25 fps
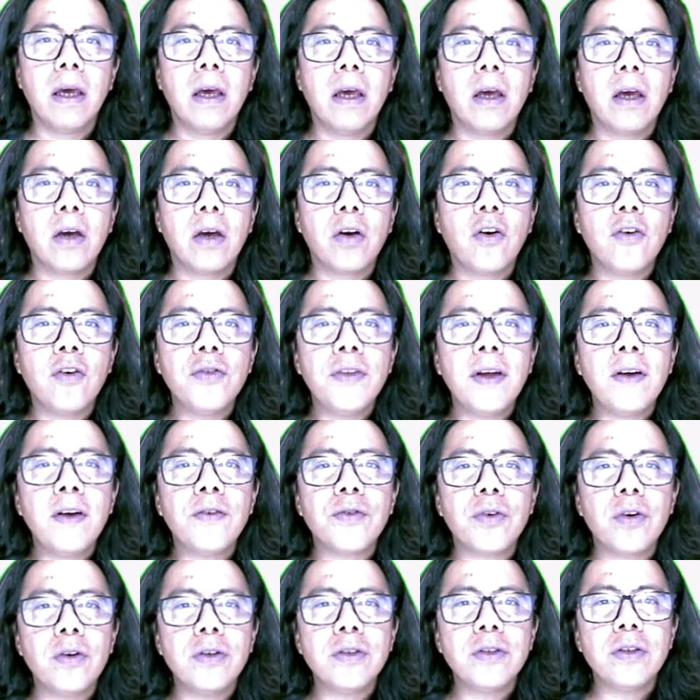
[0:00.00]
Contact
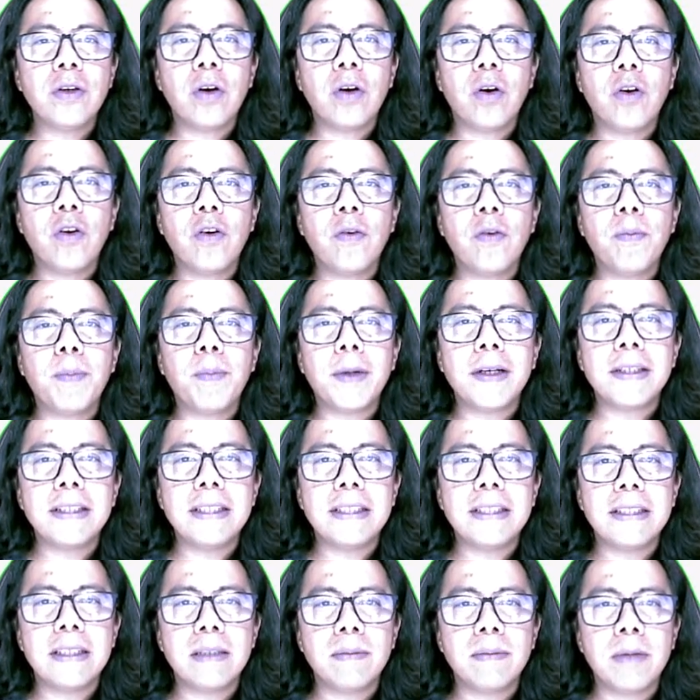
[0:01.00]
rules or
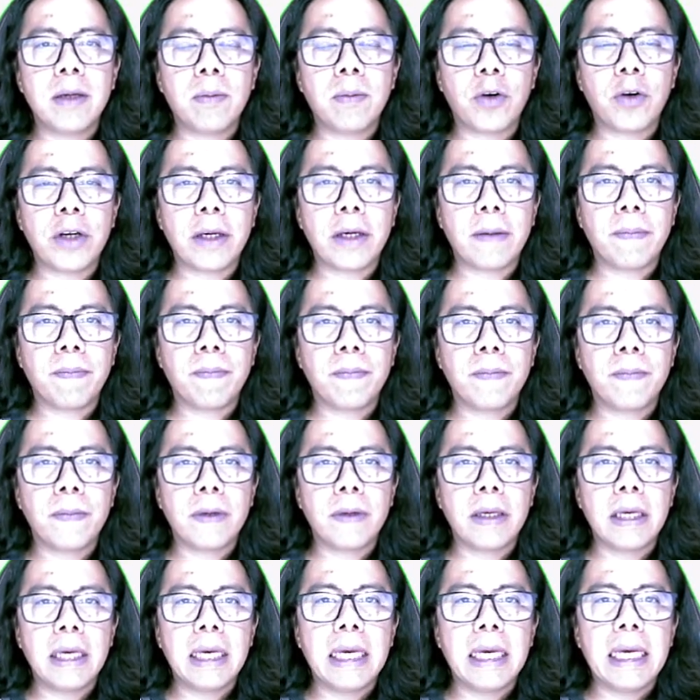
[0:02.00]
persistent memory.
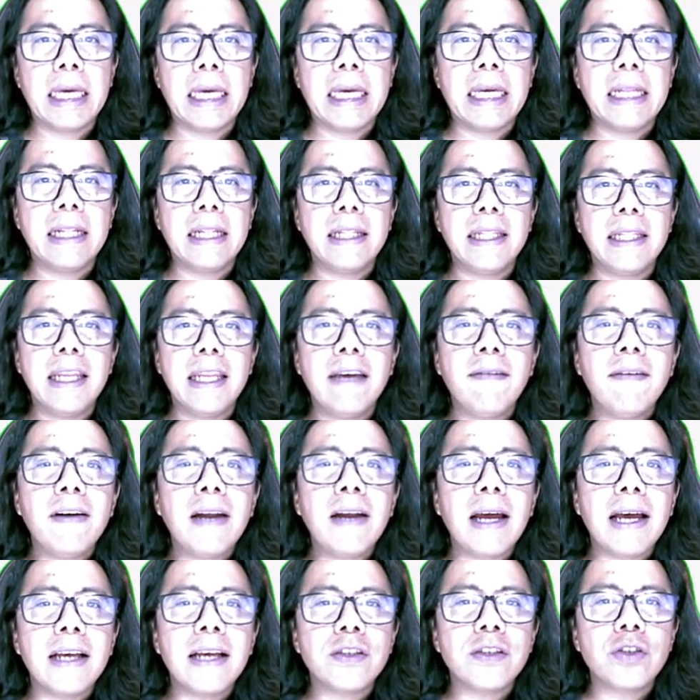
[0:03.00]
Never
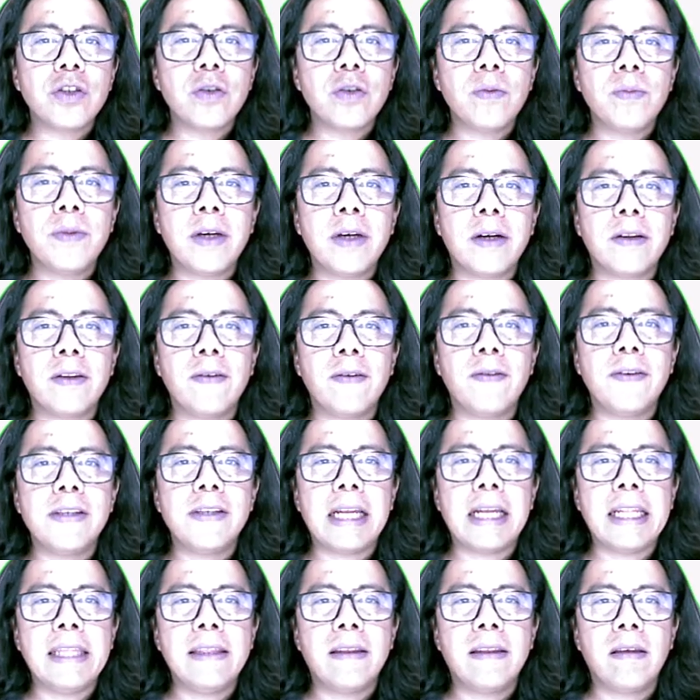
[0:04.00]
assume the
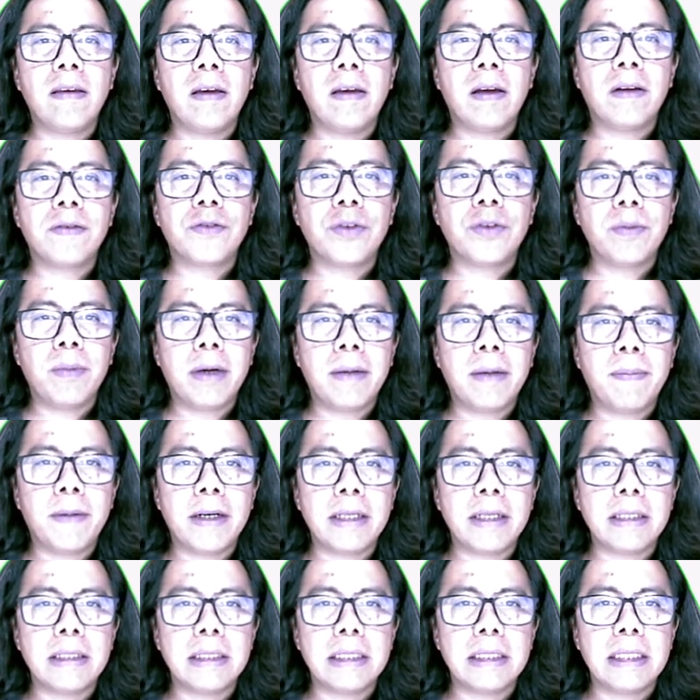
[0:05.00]
artificial intelligence
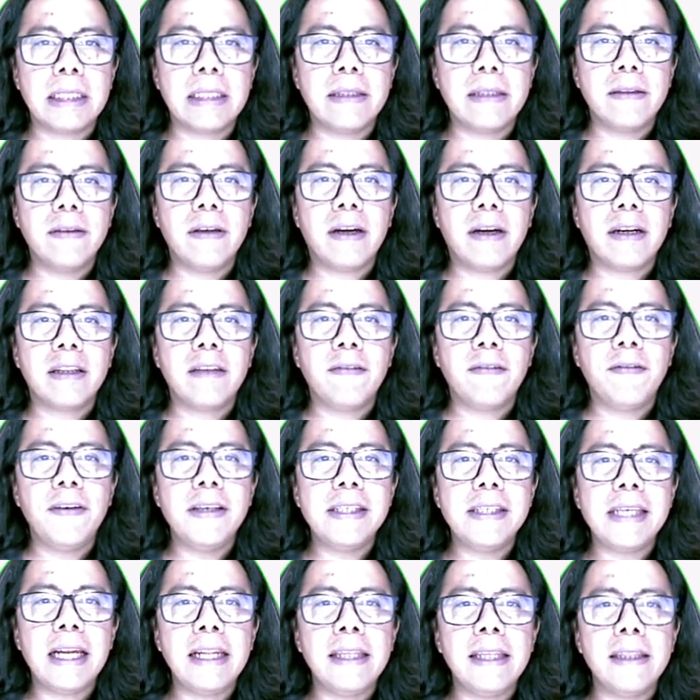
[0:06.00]
remembers. The
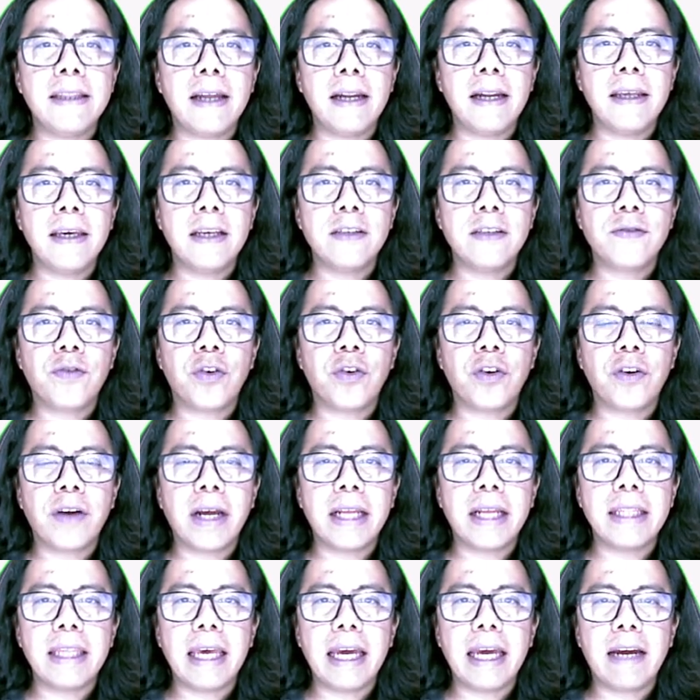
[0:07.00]
artificial intelligence
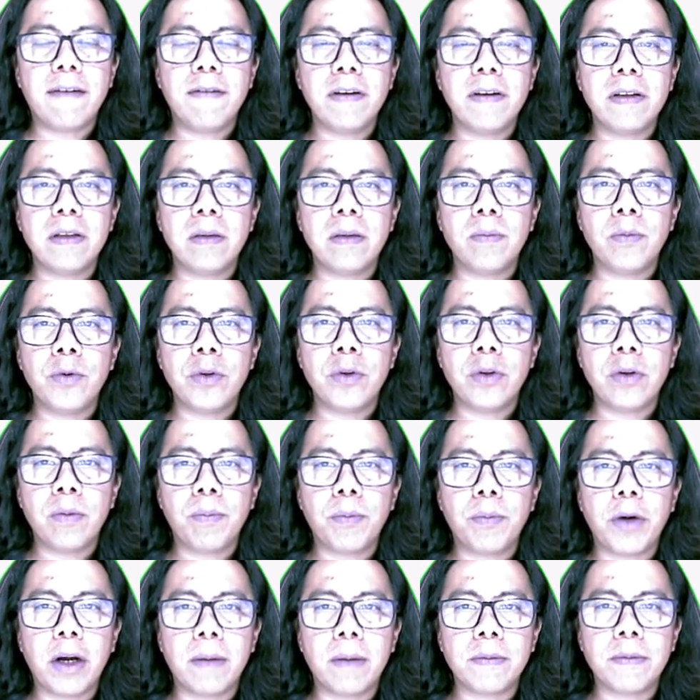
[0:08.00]
forgets everything between
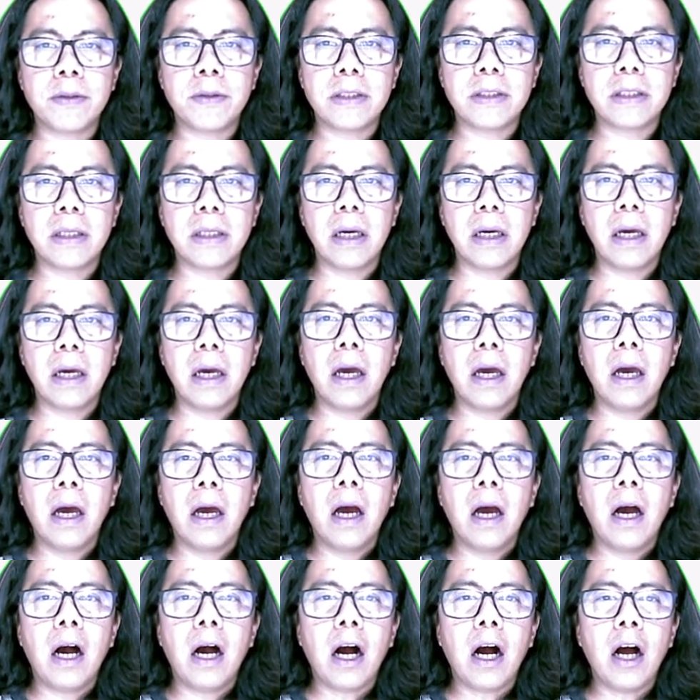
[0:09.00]
prompts.
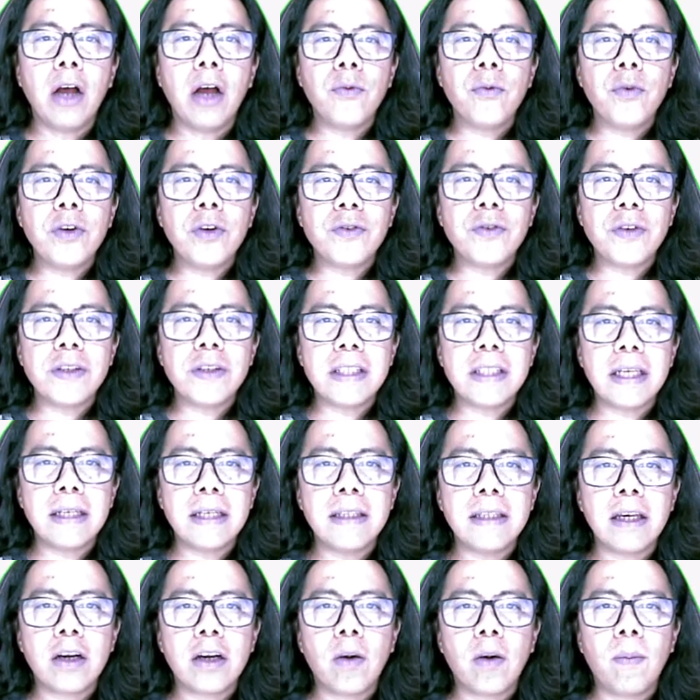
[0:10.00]
Always resend
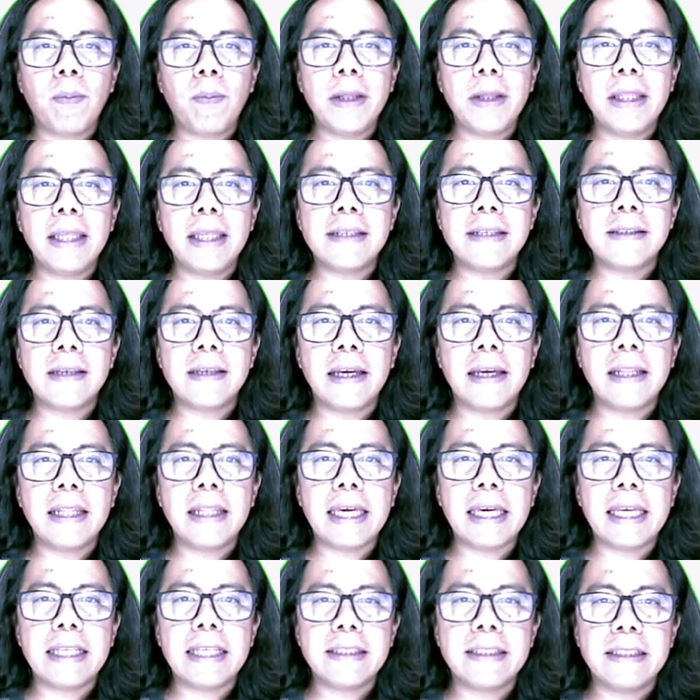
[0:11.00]
the complete state
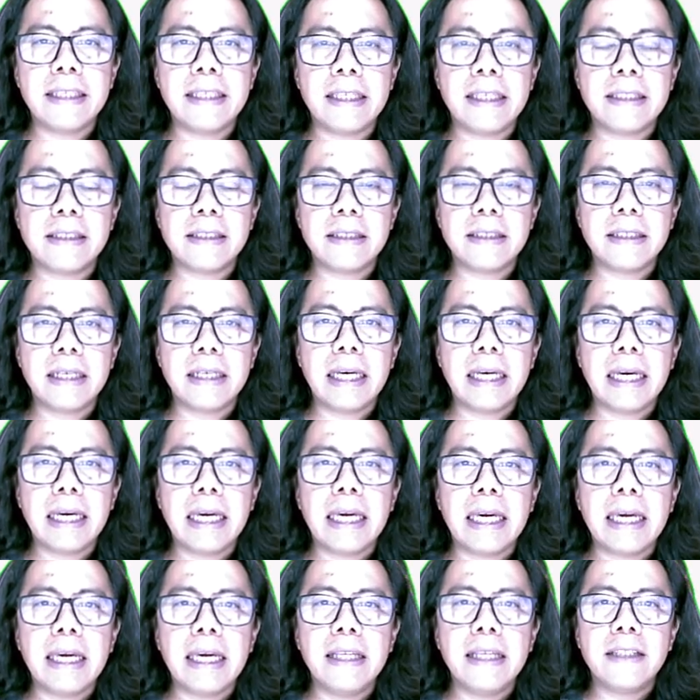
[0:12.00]
it needs.
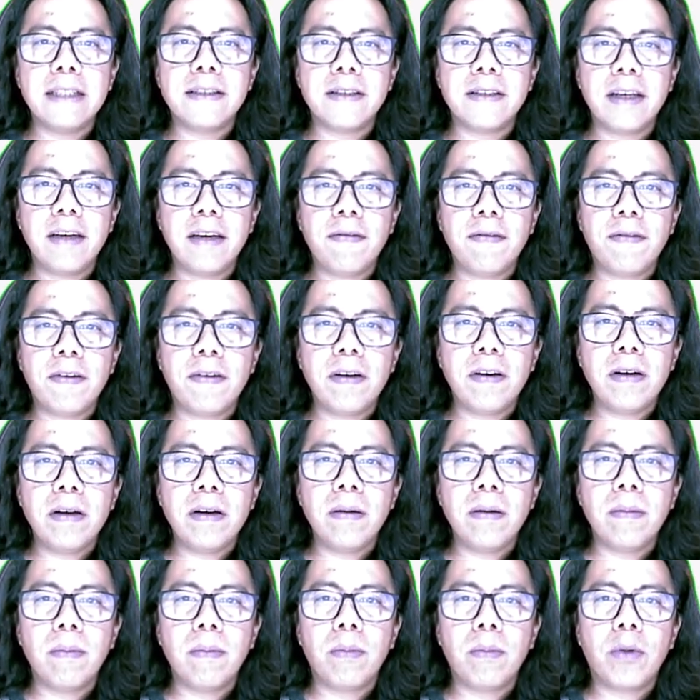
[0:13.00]
It's safer,
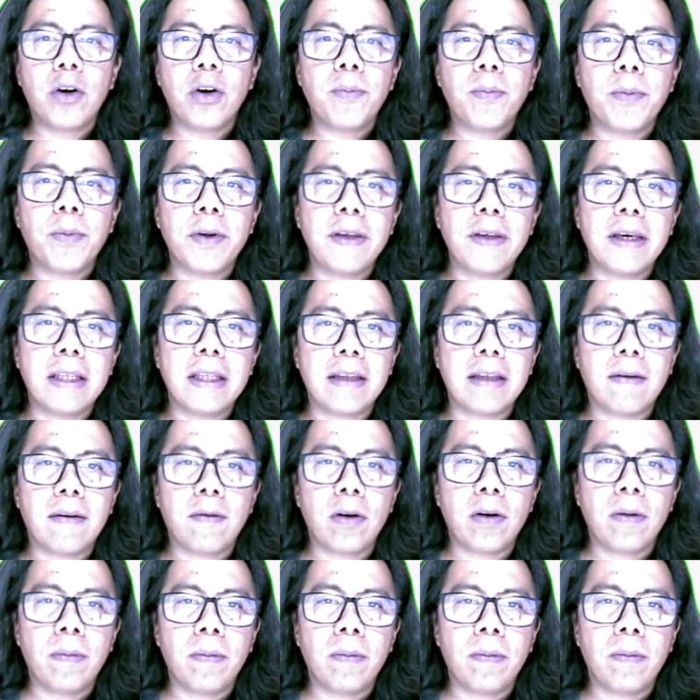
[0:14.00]
more predictable.